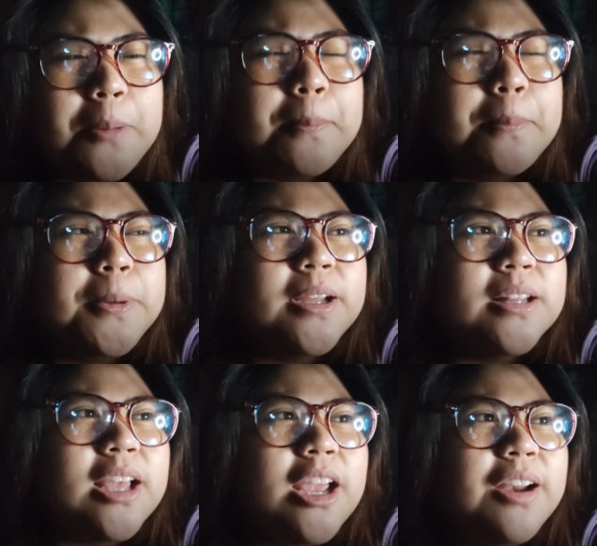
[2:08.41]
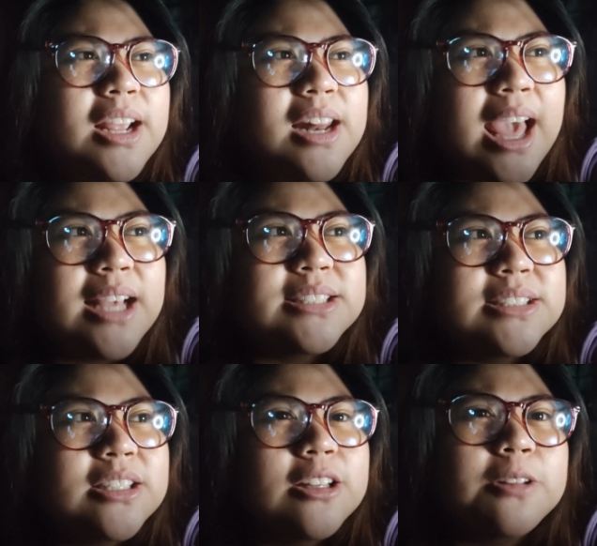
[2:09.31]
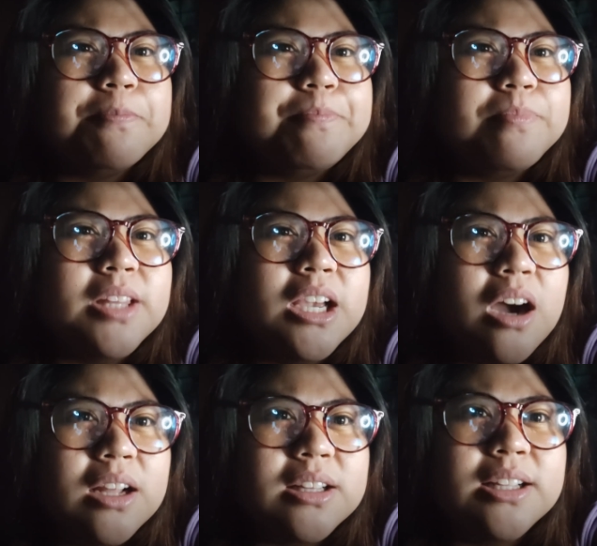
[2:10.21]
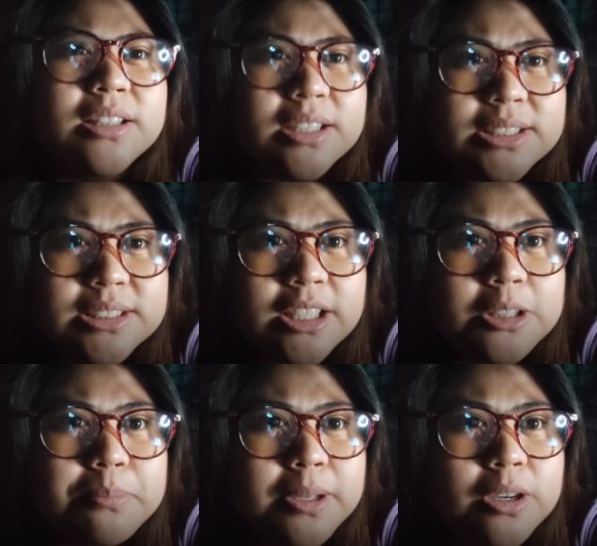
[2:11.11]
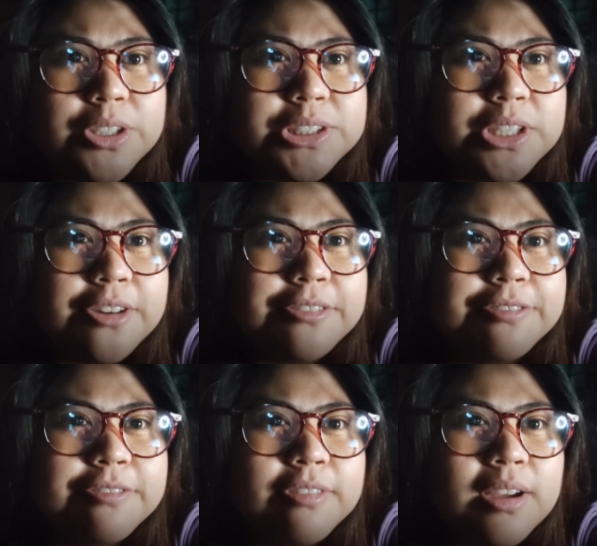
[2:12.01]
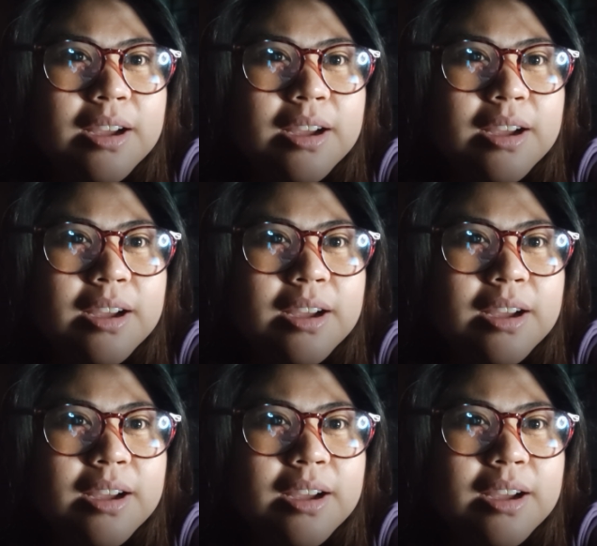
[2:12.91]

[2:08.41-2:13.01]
But I realized that they got interested because of